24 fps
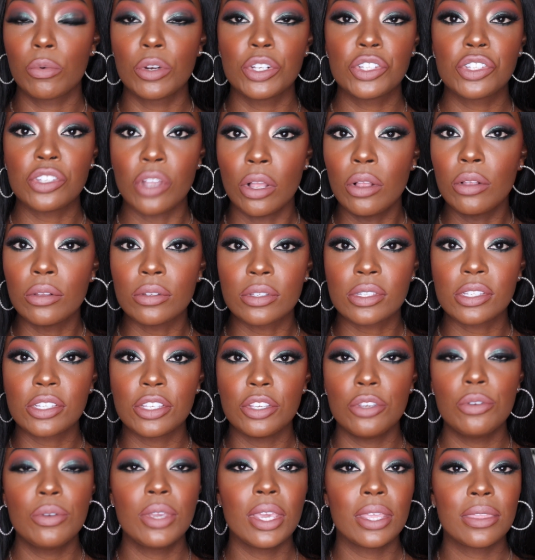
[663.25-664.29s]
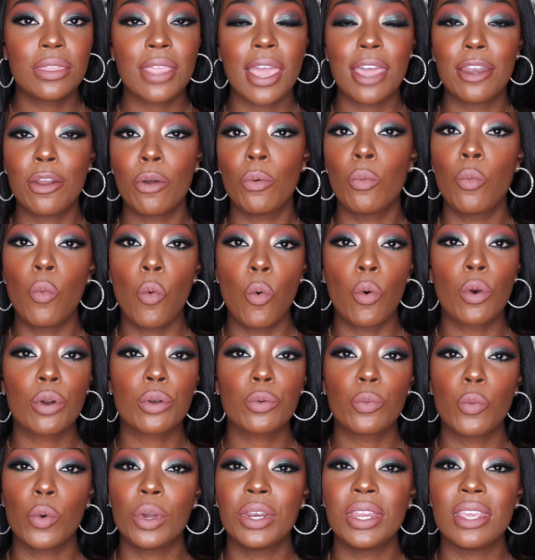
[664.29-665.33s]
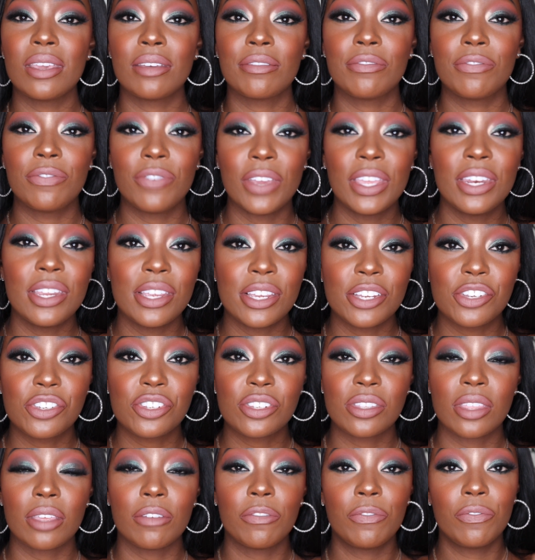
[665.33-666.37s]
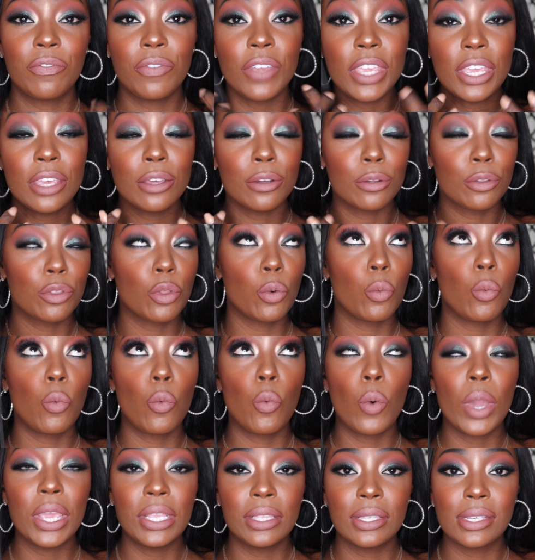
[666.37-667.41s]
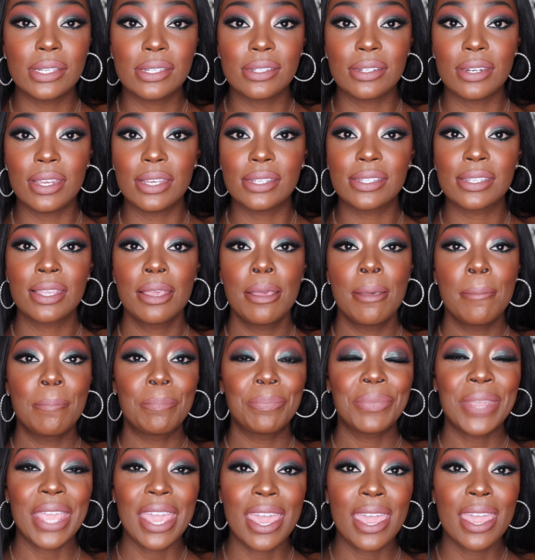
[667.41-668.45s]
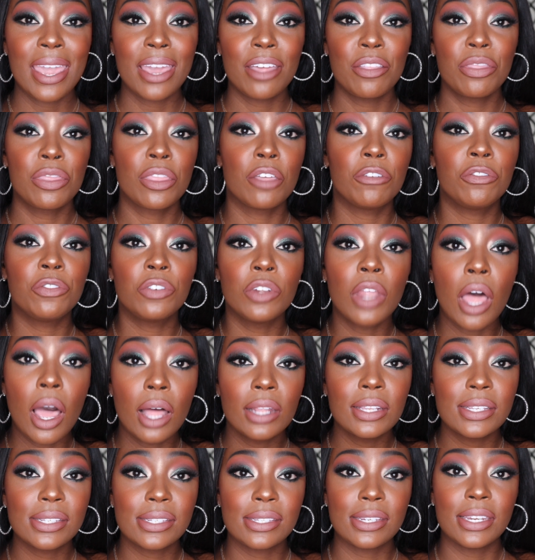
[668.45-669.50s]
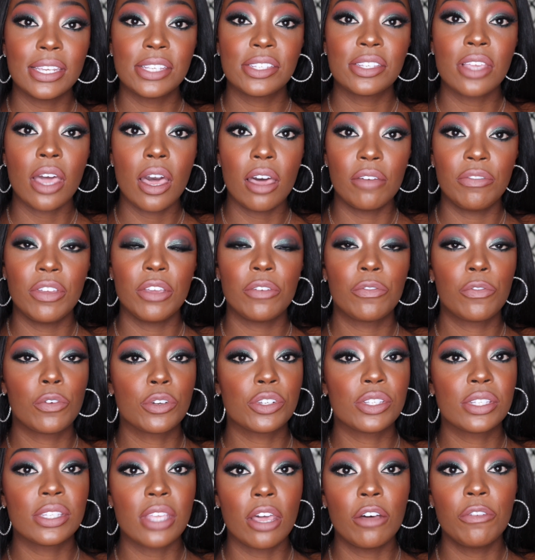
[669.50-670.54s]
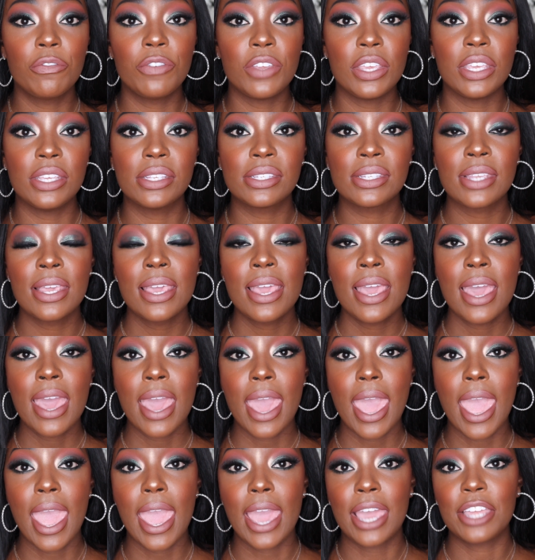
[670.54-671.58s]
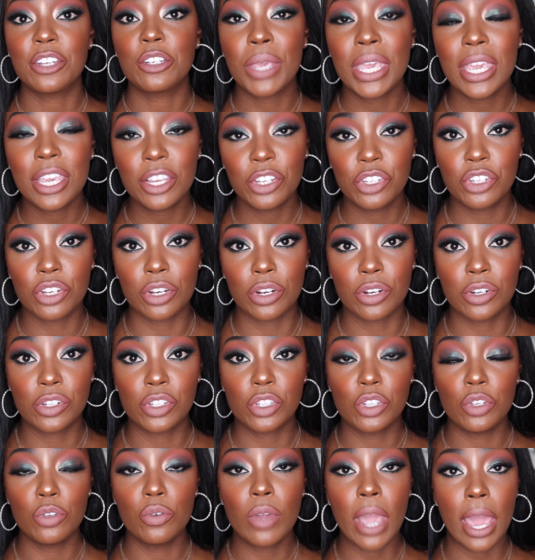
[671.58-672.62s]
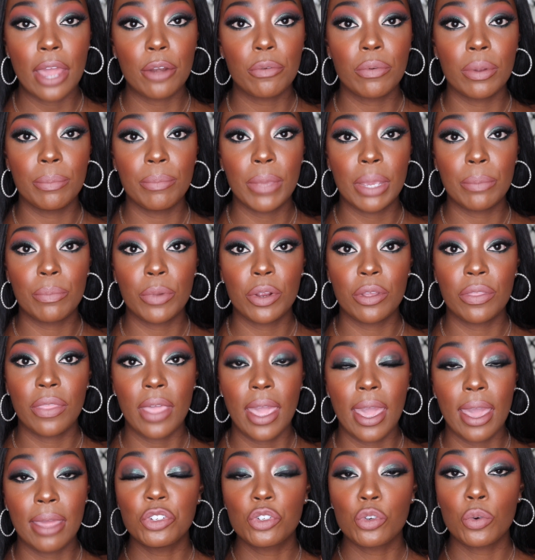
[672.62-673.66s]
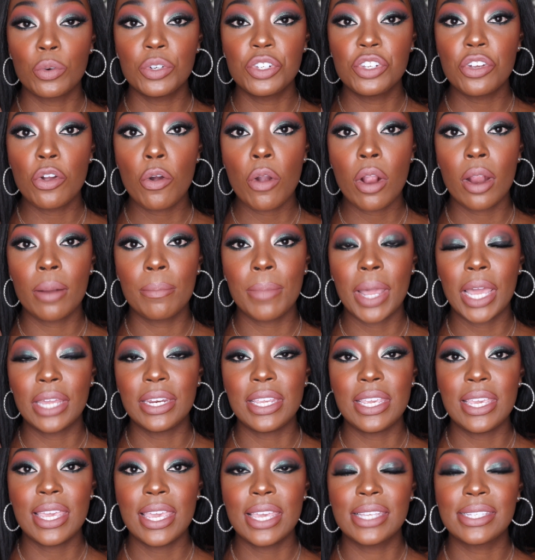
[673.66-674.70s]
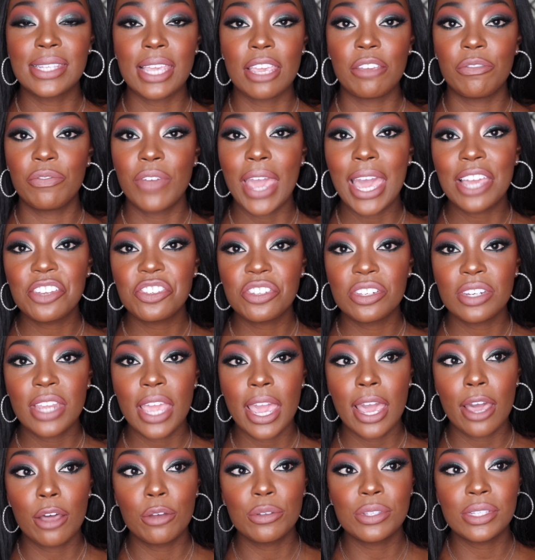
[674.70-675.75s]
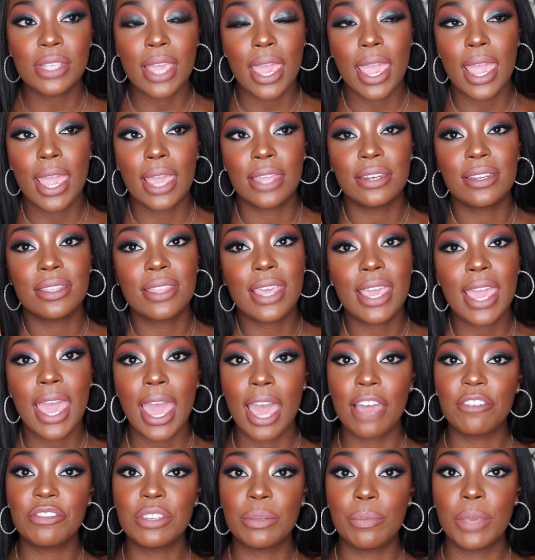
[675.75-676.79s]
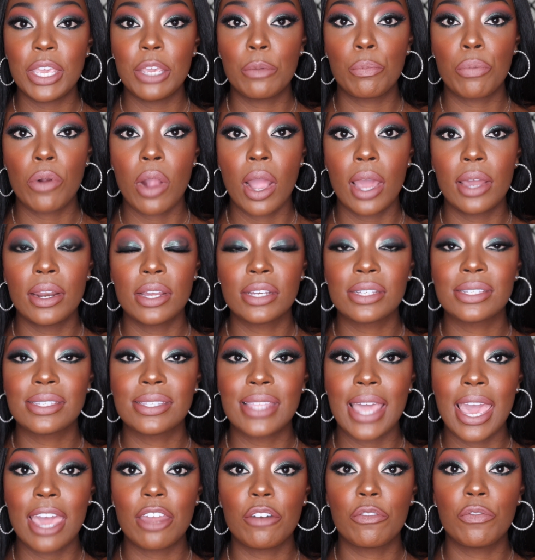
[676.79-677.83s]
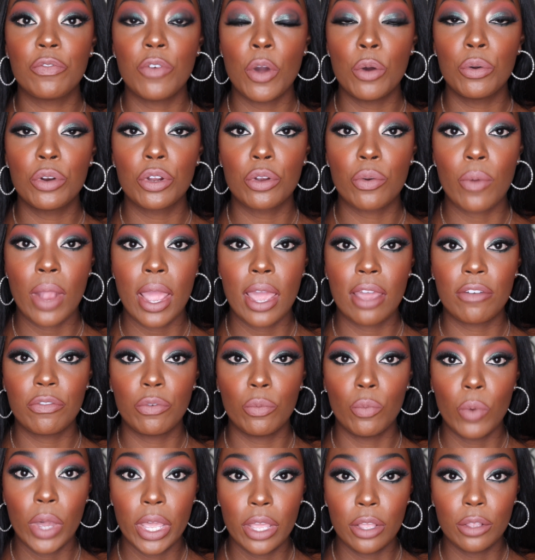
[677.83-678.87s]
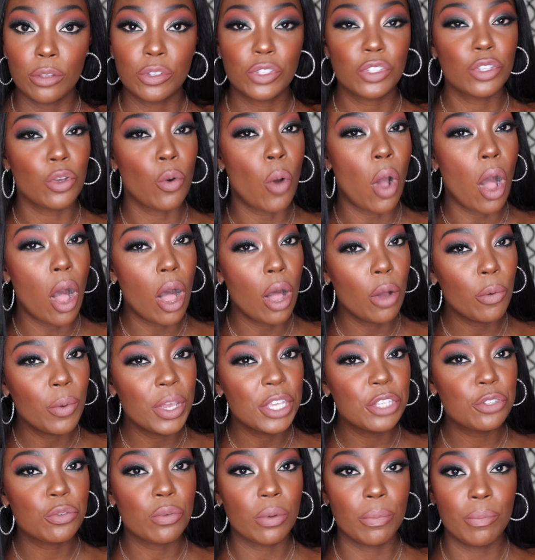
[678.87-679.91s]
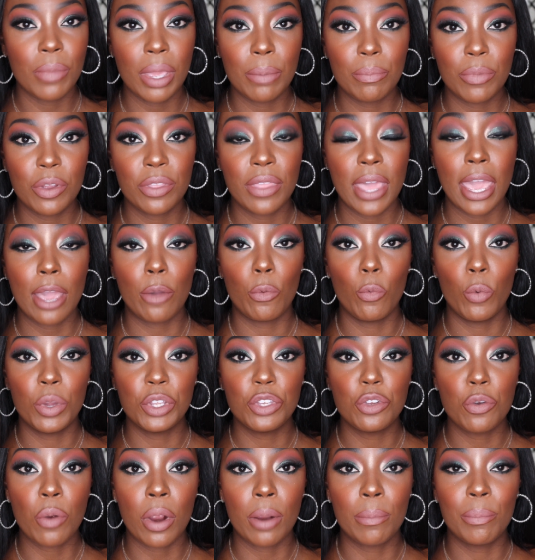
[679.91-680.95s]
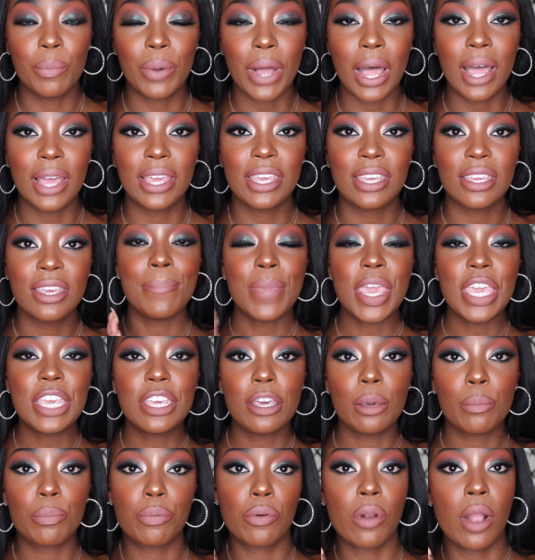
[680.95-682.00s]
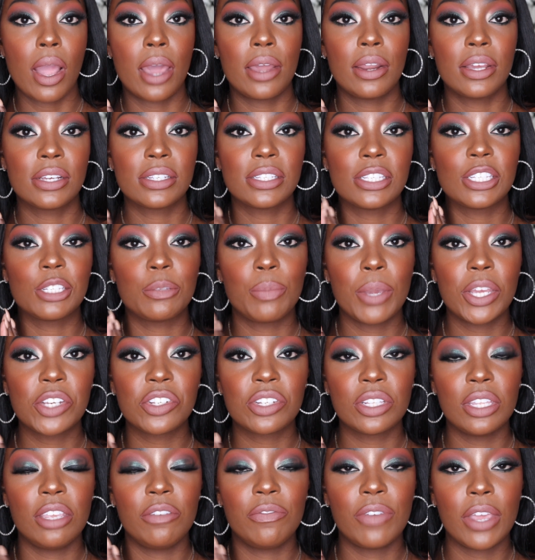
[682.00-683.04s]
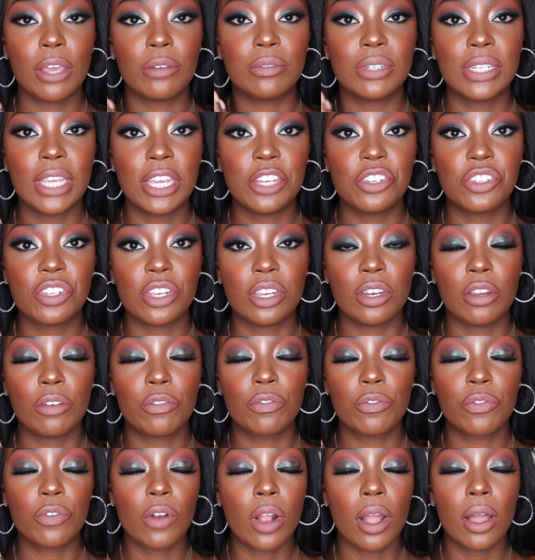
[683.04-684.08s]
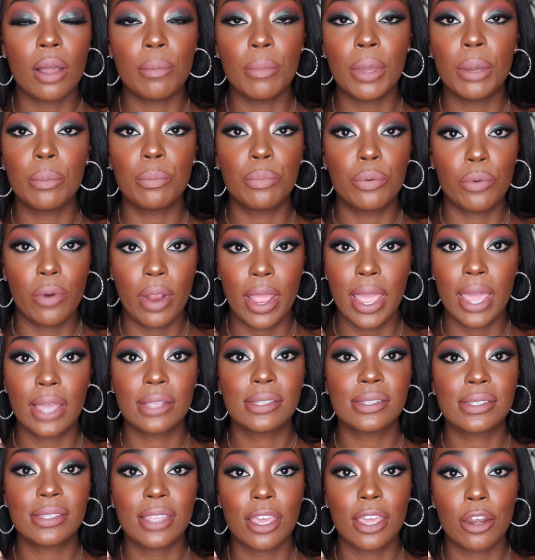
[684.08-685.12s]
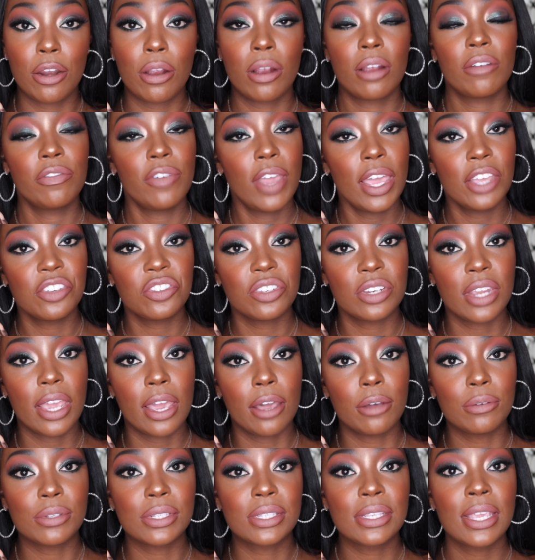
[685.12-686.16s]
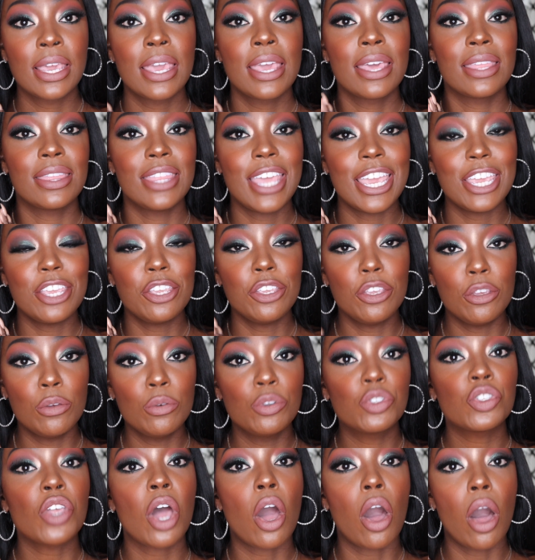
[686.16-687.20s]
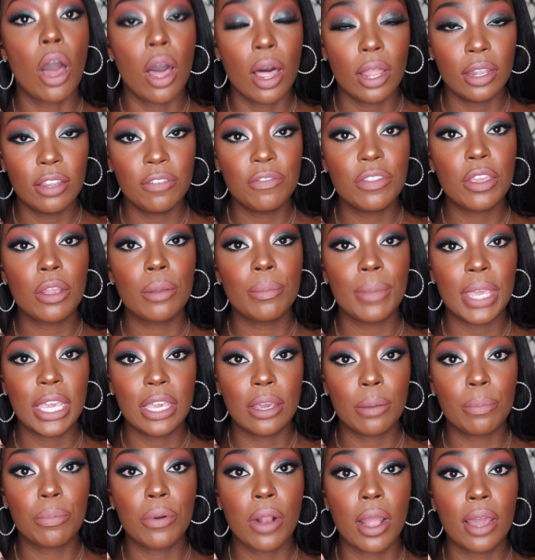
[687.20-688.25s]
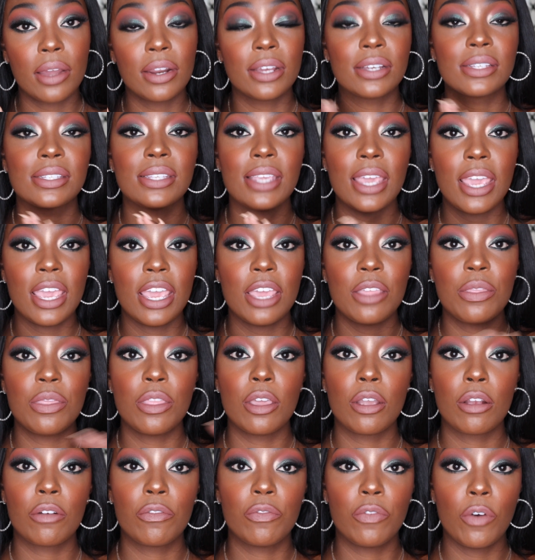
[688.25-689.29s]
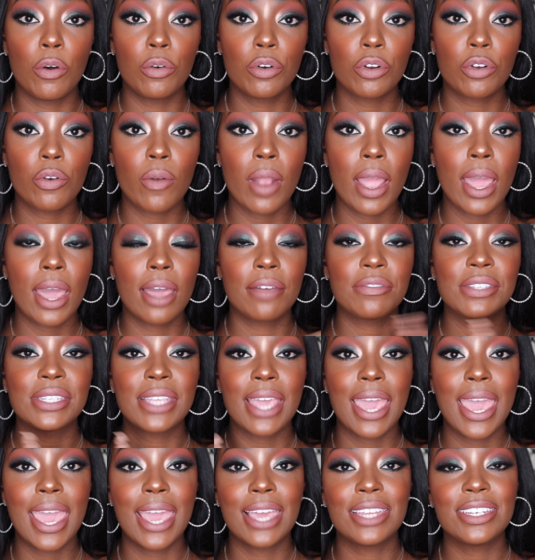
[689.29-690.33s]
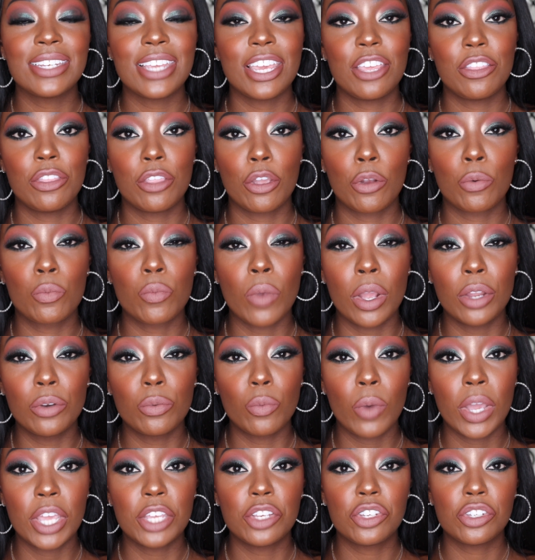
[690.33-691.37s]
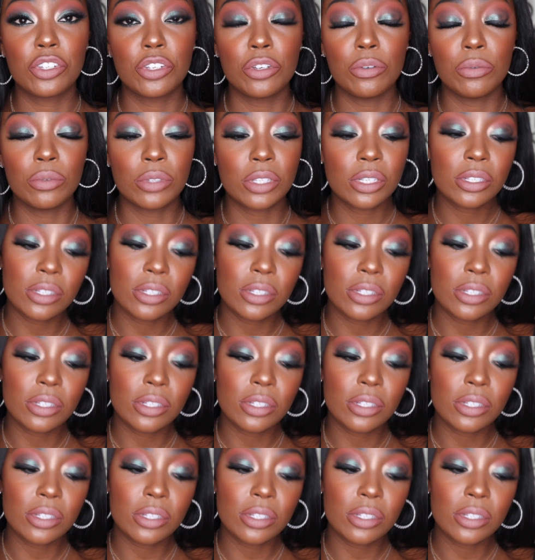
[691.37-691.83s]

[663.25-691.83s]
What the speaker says: results. You get that award-winning finish, the feel, the weightlessness, and the flawlessness of it for selfies and pictures. You got to remember that Giorgio Armani is a fashion house and they have to make products that photograph well. So always remember that when you are buying makeup products, especially foundation from brands that are a fashion house. They use all of their makeup products in their photographs and in their runway shoots.